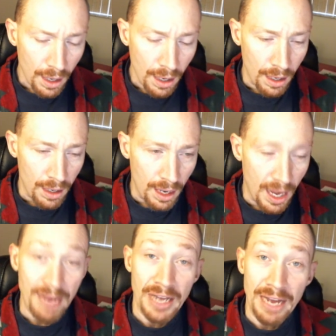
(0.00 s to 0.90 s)
Uh,
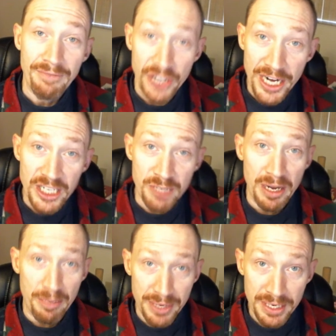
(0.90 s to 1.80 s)
I have changed my
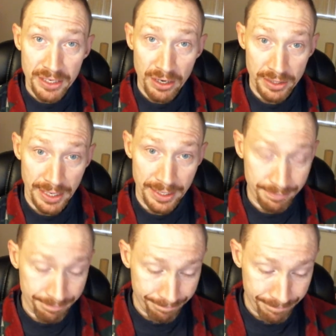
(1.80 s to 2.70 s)
opinion on that.
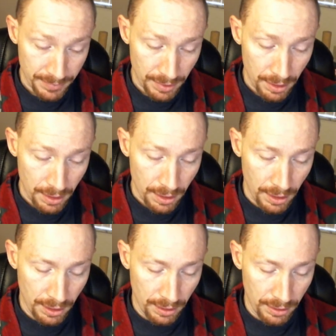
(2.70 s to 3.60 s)

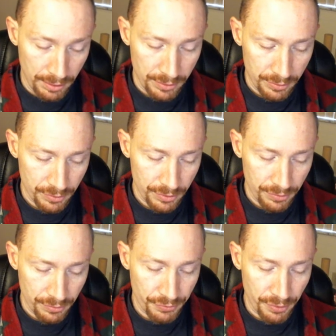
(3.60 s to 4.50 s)
Uh,
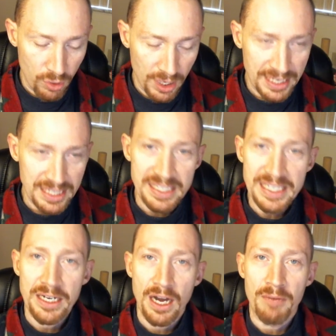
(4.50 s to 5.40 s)
from what I can
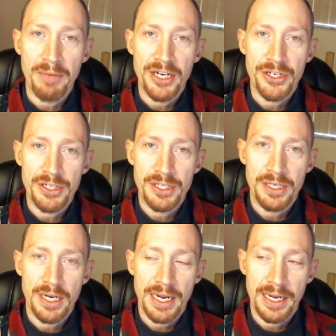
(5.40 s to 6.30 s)
see in automation
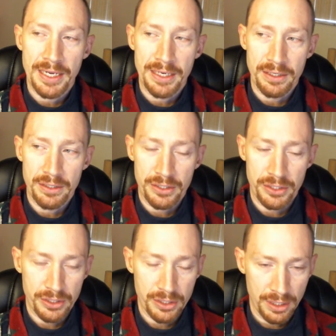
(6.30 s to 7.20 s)
and
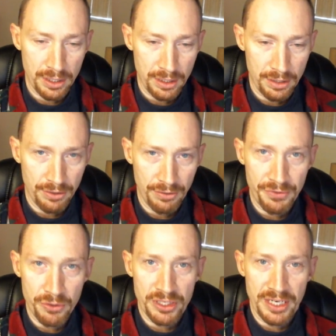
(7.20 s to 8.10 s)
uh,
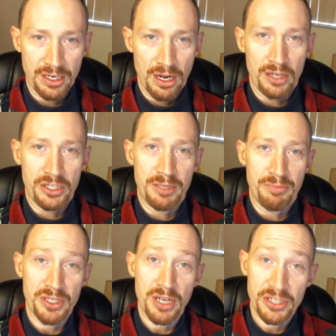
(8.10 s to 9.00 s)
future technology,
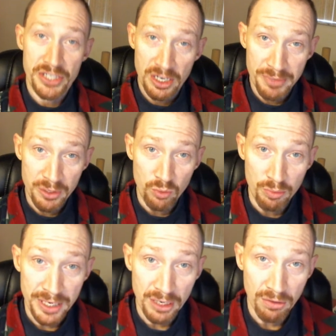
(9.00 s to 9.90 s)
massage therapy will
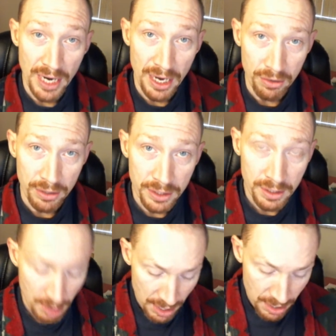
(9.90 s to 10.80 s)
be around
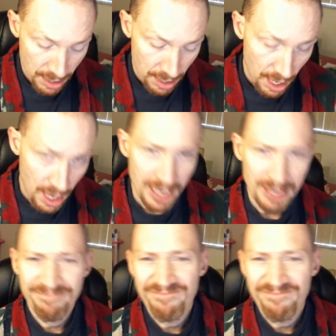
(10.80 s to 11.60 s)
uh,